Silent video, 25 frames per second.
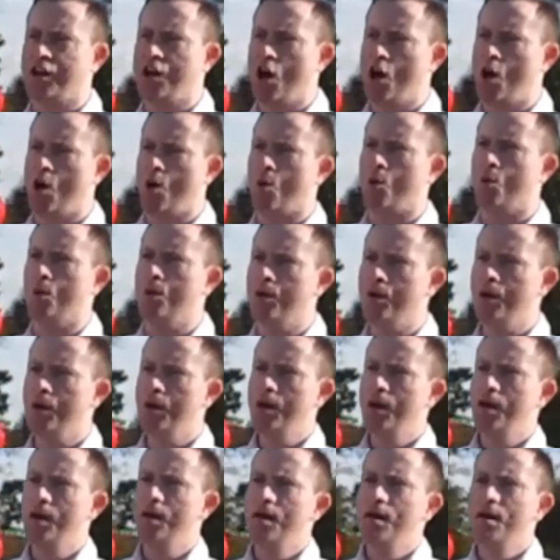go.
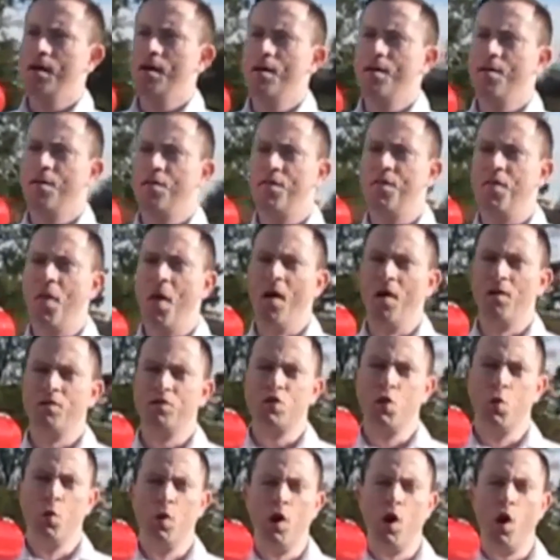
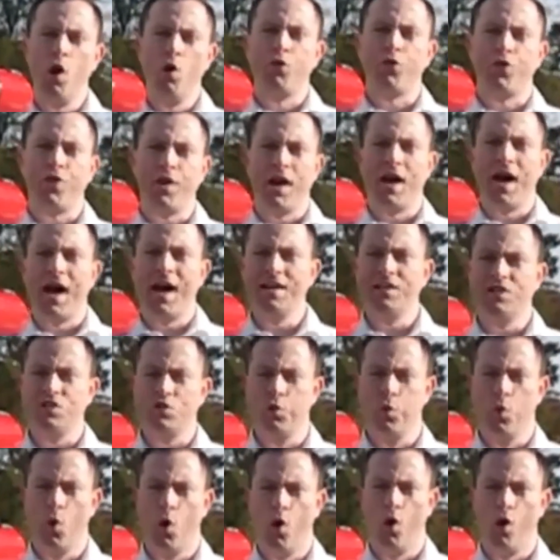To an oath that I
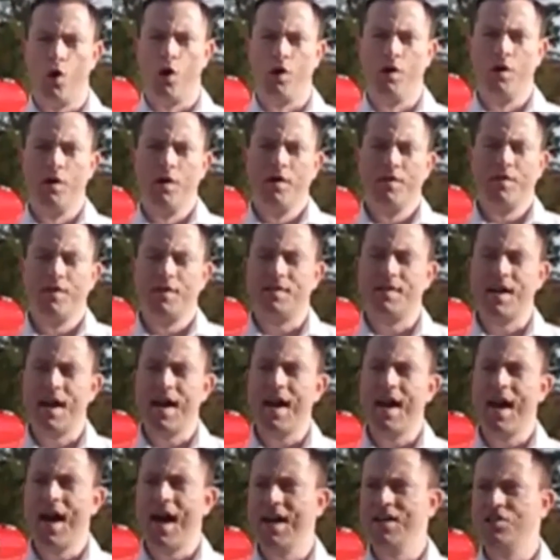swore the
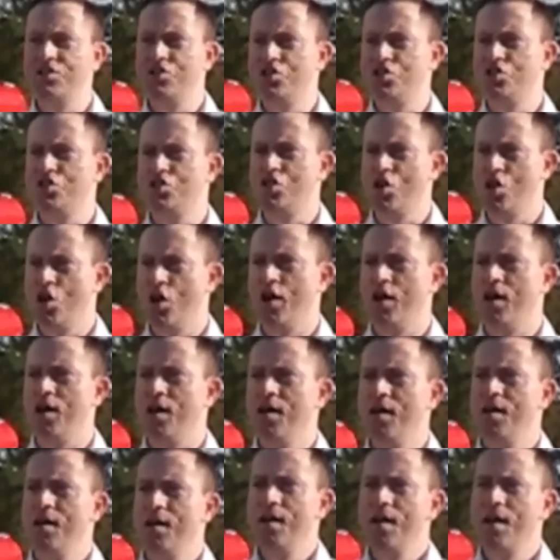day I stood
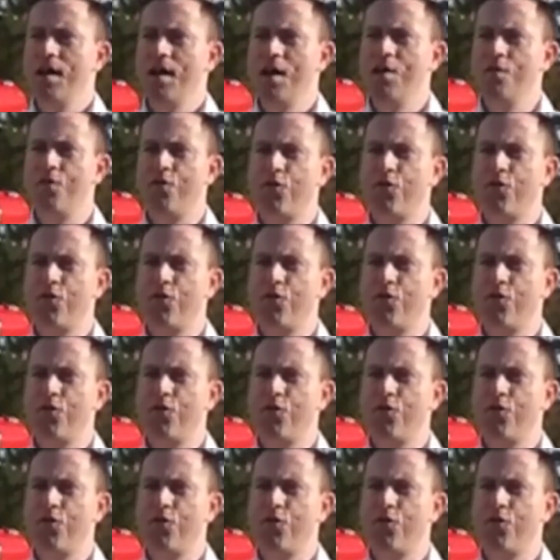in